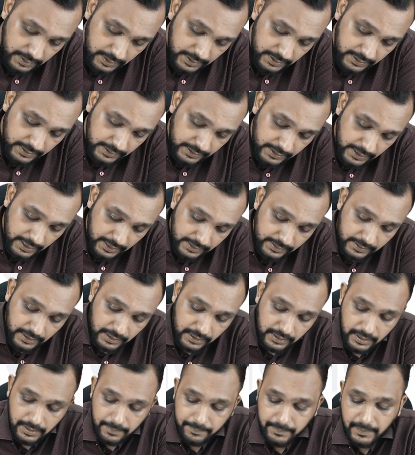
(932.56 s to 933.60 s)

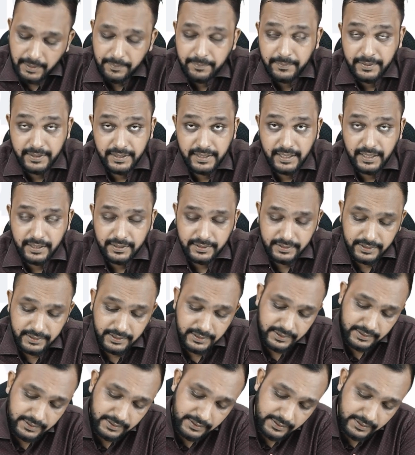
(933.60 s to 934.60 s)
internal memory artery,